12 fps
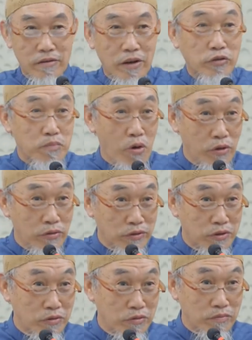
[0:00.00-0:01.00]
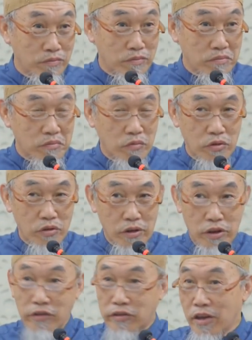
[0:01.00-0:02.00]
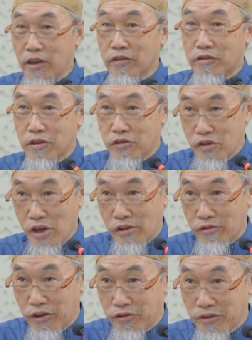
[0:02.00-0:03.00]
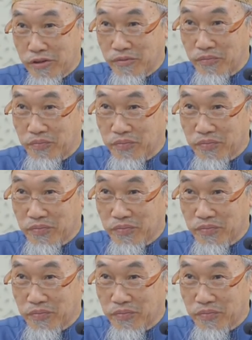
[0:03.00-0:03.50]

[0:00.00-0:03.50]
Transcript: respond to. This is the generation.